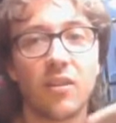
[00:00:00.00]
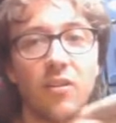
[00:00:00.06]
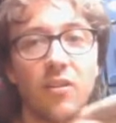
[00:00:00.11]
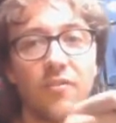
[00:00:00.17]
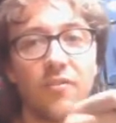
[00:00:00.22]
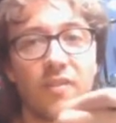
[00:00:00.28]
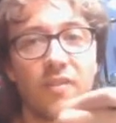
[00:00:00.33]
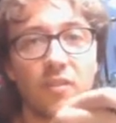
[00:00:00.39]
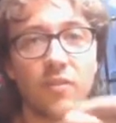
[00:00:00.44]

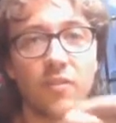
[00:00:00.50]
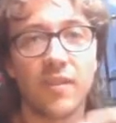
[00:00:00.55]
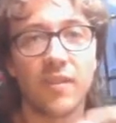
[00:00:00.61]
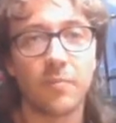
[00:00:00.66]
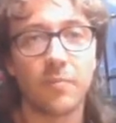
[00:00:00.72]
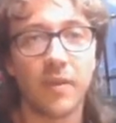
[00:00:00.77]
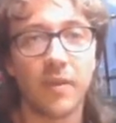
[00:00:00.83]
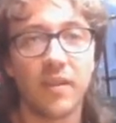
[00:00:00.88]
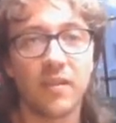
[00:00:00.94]
over
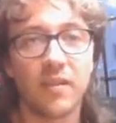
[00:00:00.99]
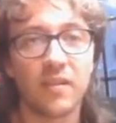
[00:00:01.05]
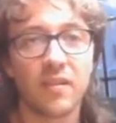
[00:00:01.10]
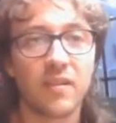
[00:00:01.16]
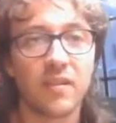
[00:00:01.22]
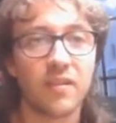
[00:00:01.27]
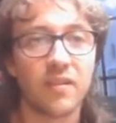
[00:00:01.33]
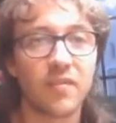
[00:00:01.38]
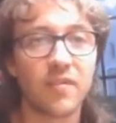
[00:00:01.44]
USB
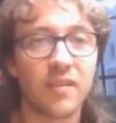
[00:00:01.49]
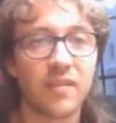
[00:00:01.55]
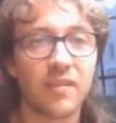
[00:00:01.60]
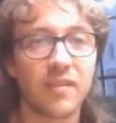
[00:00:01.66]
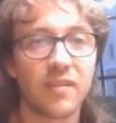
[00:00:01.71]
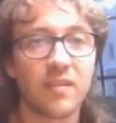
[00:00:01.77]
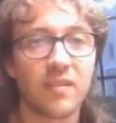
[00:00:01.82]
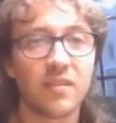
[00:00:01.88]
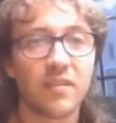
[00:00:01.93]
if
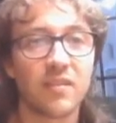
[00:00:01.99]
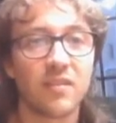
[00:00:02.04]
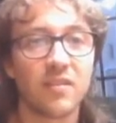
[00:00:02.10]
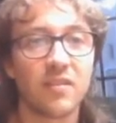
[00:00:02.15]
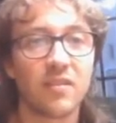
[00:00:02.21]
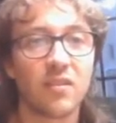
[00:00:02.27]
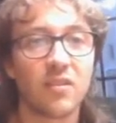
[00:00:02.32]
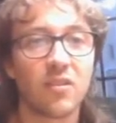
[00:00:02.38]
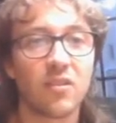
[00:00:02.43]
it's
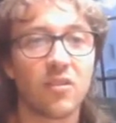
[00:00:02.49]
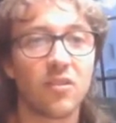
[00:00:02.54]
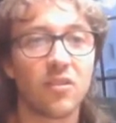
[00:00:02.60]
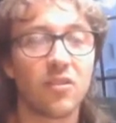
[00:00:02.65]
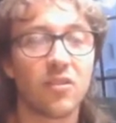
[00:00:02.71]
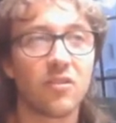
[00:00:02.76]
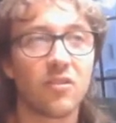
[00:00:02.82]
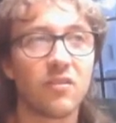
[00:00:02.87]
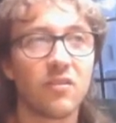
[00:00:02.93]

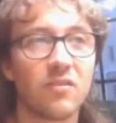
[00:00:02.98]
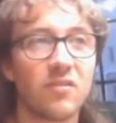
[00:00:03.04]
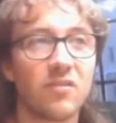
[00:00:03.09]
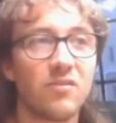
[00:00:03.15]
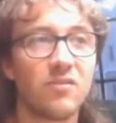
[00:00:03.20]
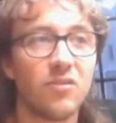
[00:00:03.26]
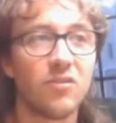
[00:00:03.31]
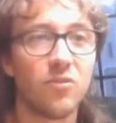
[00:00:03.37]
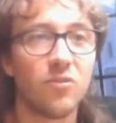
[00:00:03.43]
on
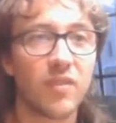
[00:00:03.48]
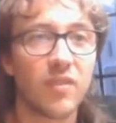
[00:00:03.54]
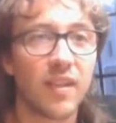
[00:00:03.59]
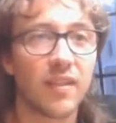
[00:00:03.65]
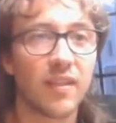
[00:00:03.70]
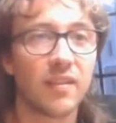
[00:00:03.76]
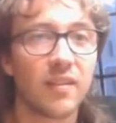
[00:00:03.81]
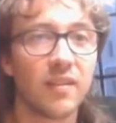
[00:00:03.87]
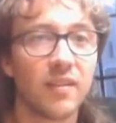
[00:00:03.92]
new
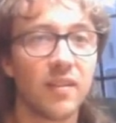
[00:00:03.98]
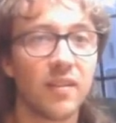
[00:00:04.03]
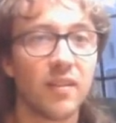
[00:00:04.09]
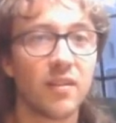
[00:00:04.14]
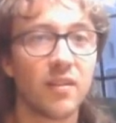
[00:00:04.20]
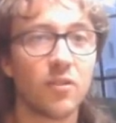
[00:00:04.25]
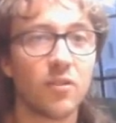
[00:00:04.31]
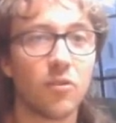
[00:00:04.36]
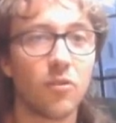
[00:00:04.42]
gear,
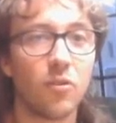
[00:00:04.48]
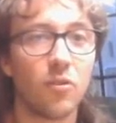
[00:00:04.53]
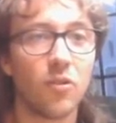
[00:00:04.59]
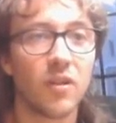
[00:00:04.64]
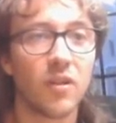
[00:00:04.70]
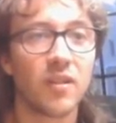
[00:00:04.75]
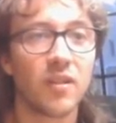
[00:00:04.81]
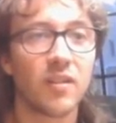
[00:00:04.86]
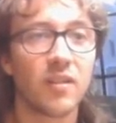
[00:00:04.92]

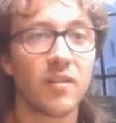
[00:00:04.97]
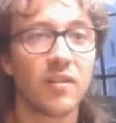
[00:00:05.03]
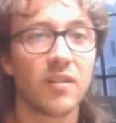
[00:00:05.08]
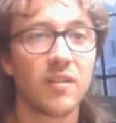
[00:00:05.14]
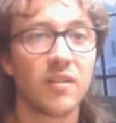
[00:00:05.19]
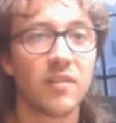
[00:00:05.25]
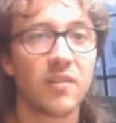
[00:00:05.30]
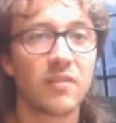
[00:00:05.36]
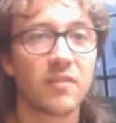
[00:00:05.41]
or
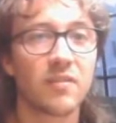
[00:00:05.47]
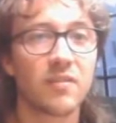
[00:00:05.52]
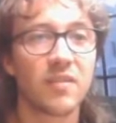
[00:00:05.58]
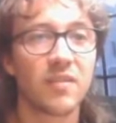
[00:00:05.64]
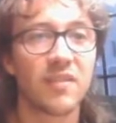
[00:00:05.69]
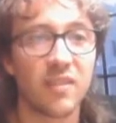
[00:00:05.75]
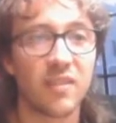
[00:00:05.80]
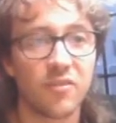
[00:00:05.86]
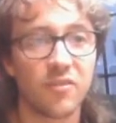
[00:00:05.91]

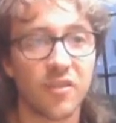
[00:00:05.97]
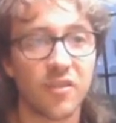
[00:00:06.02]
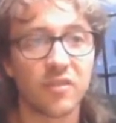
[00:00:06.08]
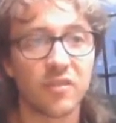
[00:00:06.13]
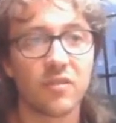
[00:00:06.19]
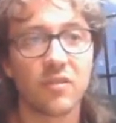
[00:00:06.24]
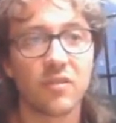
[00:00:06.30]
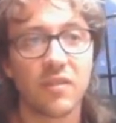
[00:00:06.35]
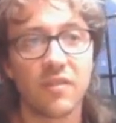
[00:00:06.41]

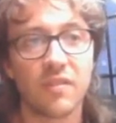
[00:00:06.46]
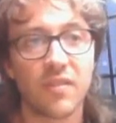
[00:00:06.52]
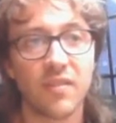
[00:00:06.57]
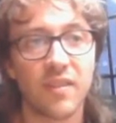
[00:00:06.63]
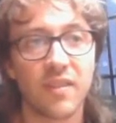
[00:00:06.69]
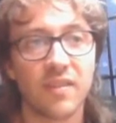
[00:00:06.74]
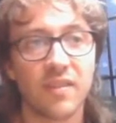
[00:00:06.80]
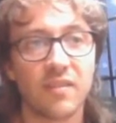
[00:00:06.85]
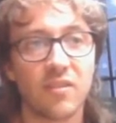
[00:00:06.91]
serial if
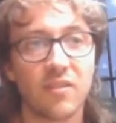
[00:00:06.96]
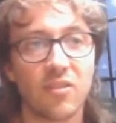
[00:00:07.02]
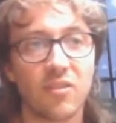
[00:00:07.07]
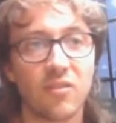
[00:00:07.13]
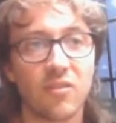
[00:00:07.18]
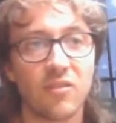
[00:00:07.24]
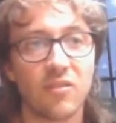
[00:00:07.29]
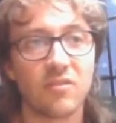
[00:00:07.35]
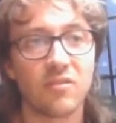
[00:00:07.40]
it's
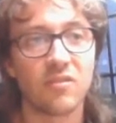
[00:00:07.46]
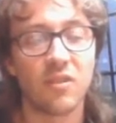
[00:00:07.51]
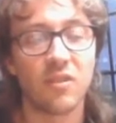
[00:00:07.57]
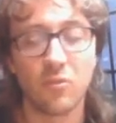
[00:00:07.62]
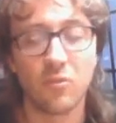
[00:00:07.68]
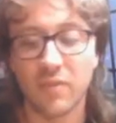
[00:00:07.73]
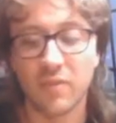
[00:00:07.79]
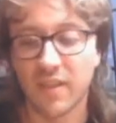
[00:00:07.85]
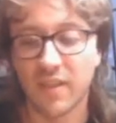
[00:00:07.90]
on
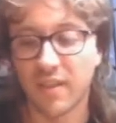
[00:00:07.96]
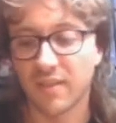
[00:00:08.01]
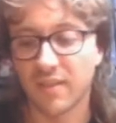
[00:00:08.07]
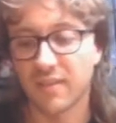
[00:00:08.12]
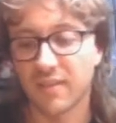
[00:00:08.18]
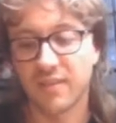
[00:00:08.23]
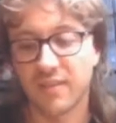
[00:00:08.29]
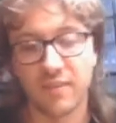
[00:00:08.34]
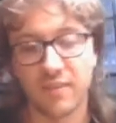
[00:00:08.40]
old gear.
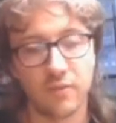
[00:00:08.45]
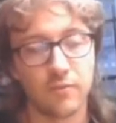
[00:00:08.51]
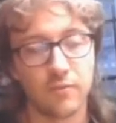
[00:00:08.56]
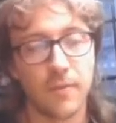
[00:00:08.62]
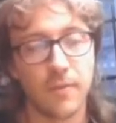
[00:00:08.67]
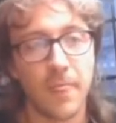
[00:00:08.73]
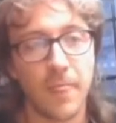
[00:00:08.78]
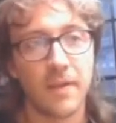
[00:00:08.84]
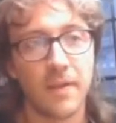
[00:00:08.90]
So
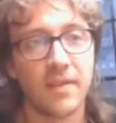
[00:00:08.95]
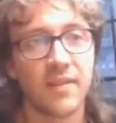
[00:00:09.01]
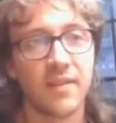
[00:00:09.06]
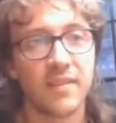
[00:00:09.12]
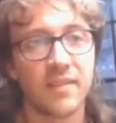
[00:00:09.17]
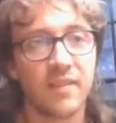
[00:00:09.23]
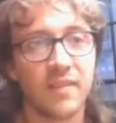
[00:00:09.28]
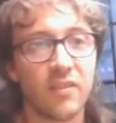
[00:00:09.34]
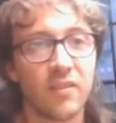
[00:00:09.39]

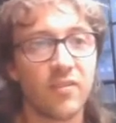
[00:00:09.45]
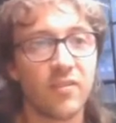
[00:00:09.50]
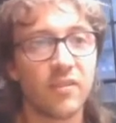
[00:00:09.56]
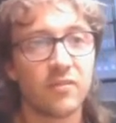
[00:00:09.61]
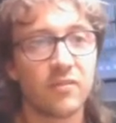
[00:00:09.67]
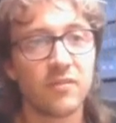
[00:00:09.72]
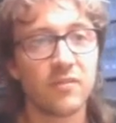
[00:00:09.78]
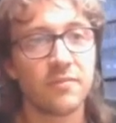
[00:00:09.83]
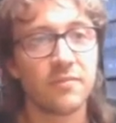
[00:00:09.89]

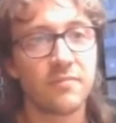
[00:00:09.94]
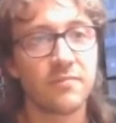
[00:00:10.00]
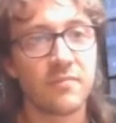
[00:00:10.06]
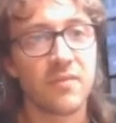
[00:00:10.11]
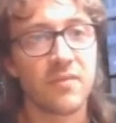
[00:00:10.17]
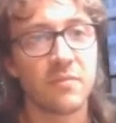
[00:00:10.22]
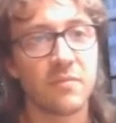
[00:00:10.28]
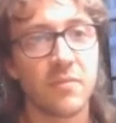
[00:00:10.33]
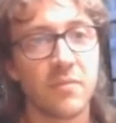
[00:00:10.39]
serial
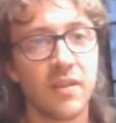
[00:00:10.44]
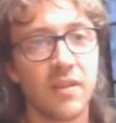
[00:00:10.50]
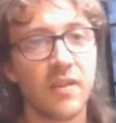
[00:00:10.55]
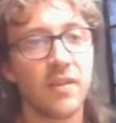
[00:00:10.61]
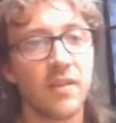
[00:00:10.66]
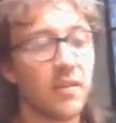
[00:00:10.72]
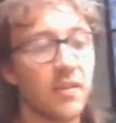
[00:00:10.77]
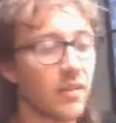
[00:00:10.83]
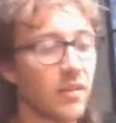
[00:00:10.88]

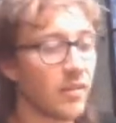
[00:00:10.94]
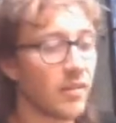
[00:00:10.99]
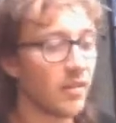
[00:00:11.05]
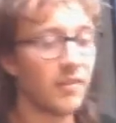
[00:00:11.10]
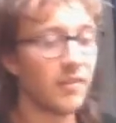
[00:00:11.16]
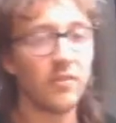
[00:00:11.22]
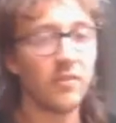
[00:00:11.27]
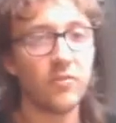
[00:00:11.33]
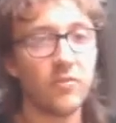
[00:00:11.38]
MIDI
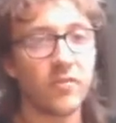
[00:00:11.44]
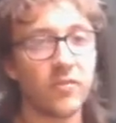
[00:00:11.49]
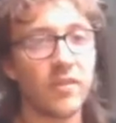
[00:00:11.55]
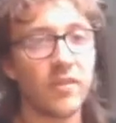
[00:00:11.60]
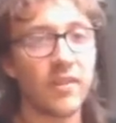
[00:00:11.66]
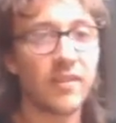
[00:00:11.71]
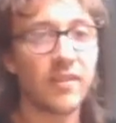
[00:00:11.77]
is usually